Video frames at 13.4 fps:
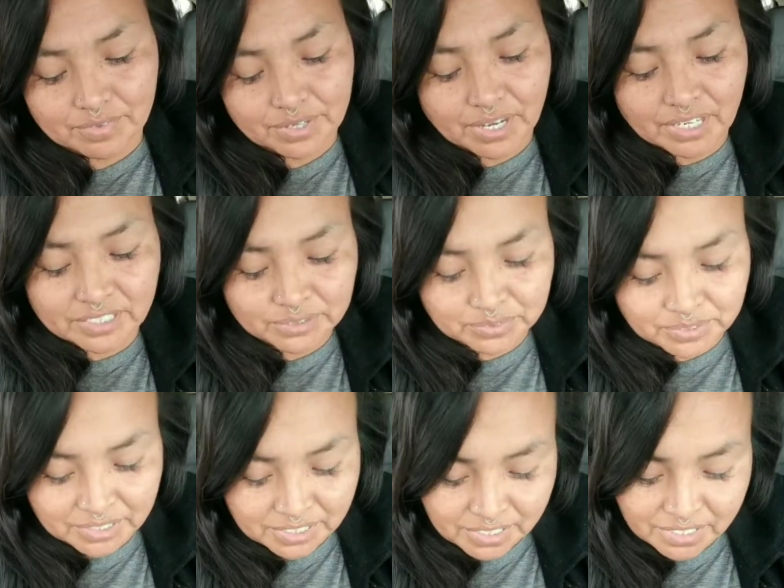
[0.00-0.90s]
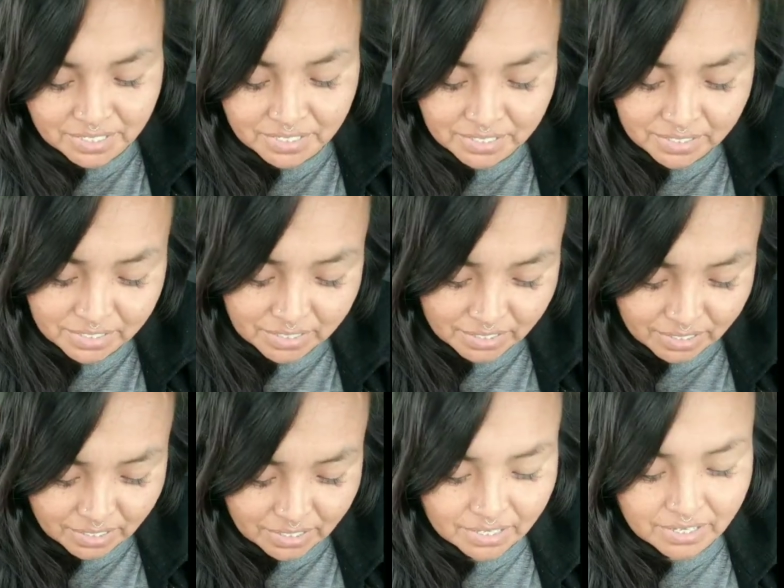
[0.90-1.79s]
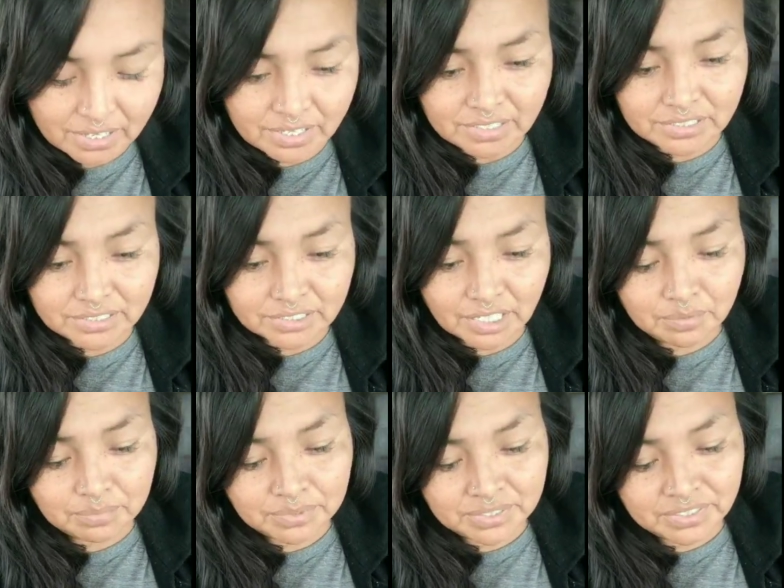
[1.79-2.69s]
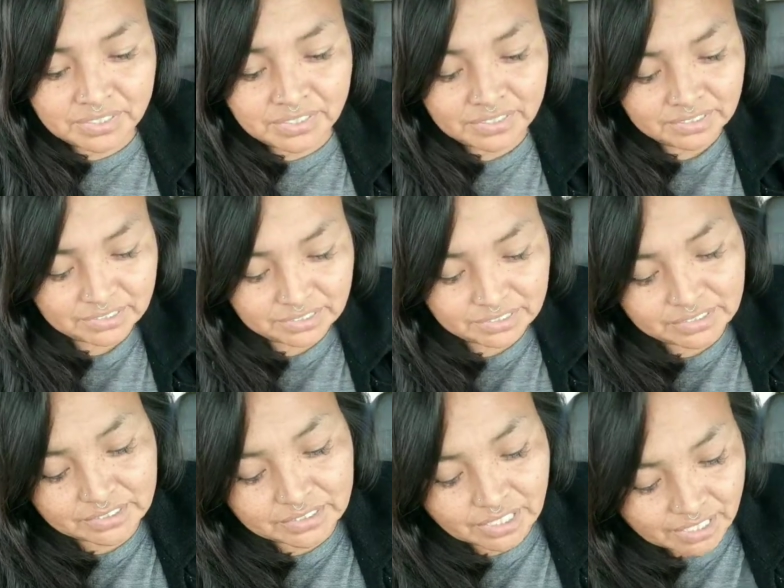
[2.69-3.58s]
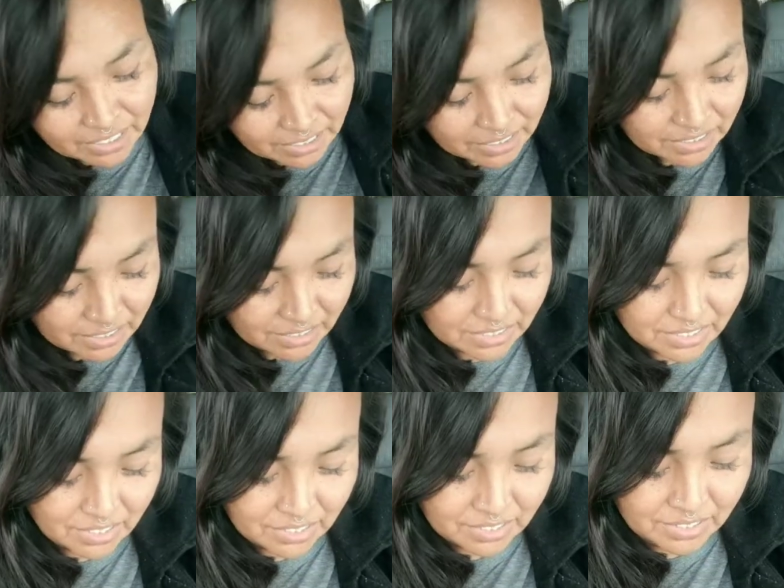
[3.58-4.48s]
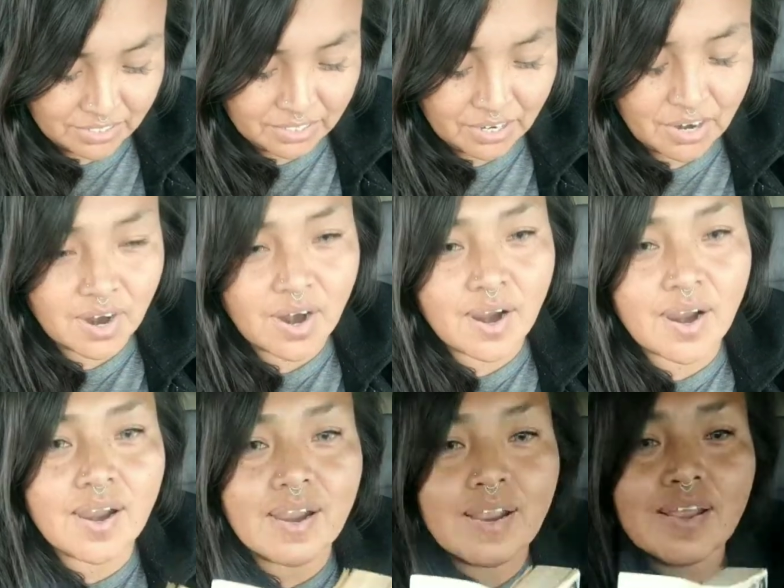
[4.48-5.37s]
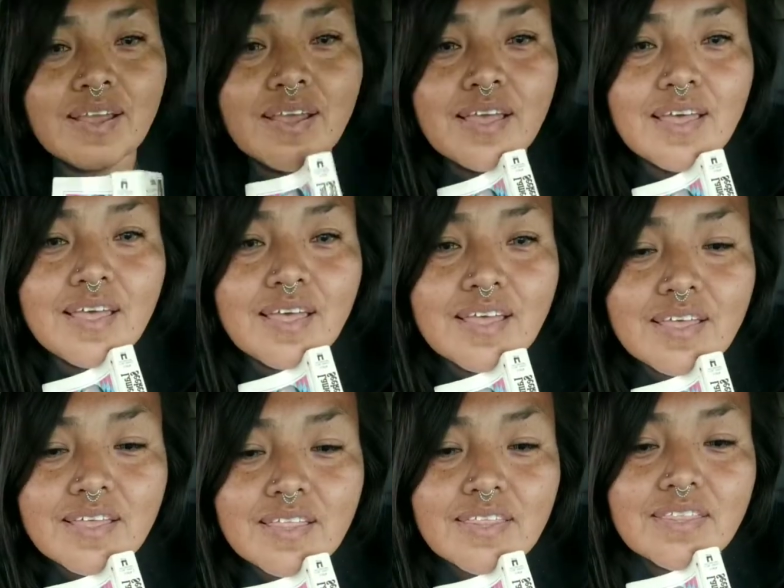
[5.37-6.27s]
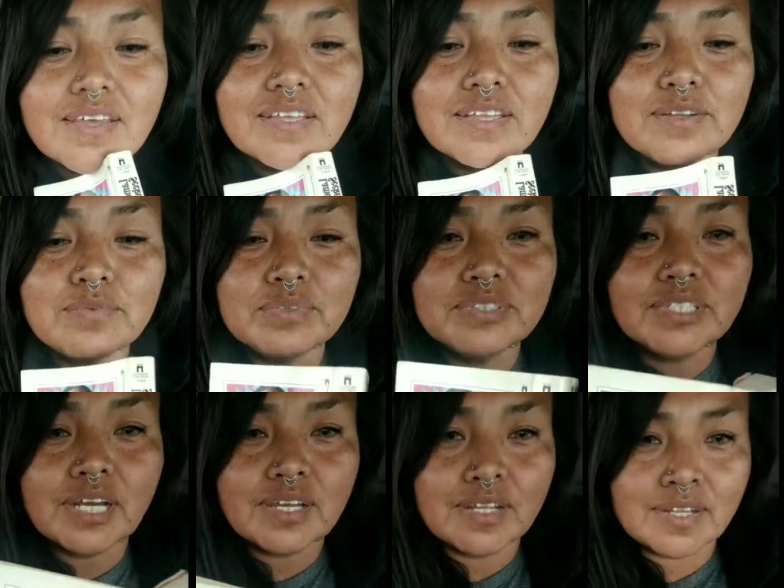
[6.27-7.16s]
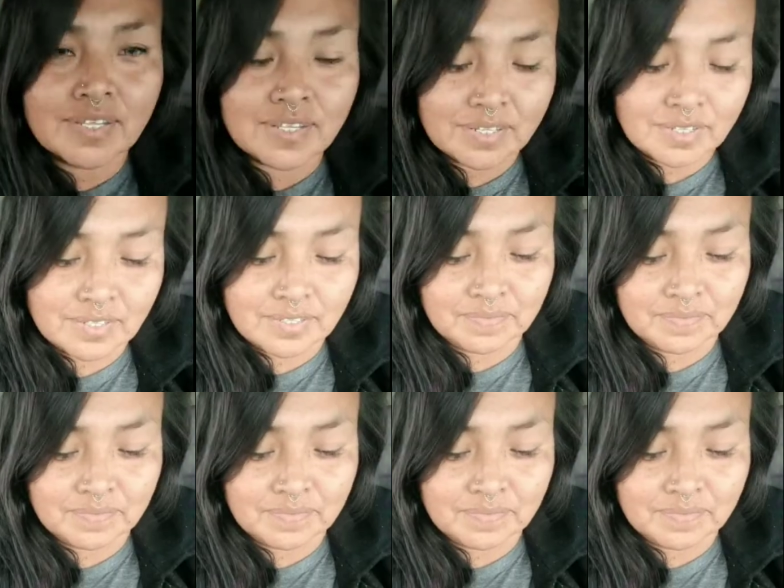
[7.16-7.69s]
you guys want to hear a chapter, stay on our. thank you for checking in.